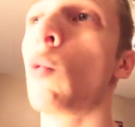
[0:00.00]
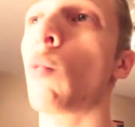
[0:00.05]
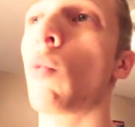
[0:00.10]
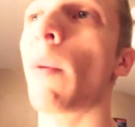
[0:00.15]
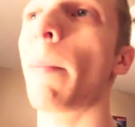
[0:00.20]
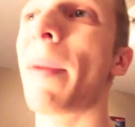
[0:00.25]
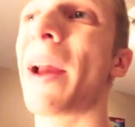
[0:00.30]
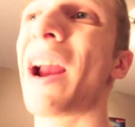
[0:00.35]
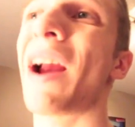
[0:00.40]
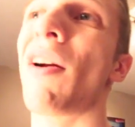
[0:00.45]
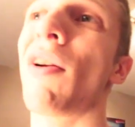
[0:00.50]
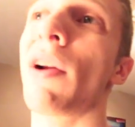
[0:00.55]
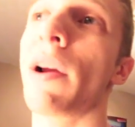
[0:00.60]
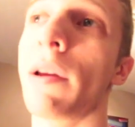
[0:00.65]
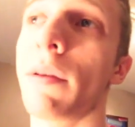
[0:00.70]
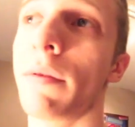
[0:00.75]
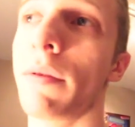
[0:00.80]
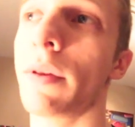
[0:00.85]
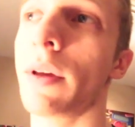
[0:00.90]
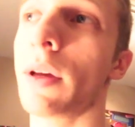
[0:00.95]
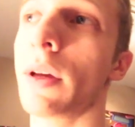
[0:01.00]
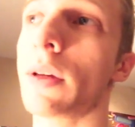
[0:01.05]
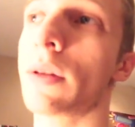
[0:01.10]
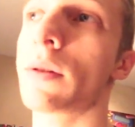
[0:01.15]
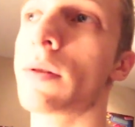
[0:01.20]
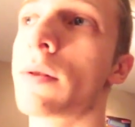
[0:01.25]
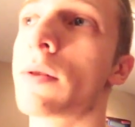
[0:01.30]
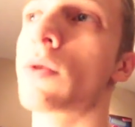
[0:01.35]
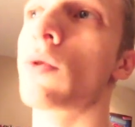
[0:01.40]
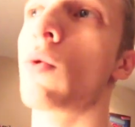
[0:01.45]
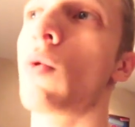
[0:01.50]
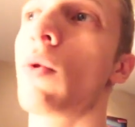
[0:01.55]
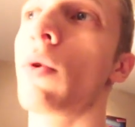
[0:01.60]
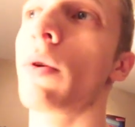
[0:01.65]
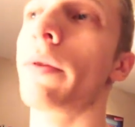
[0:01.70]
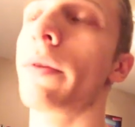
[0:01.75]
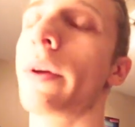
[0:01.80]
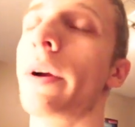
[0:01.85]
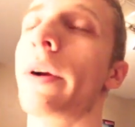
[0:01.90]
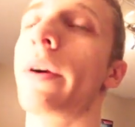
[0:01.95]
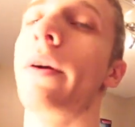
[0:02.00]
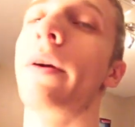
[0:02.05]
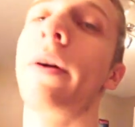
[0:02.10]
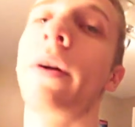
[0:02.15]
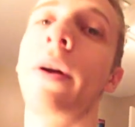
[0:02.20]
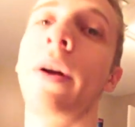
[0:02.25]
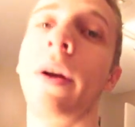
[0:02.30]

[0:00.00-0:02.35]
repairing things, or they're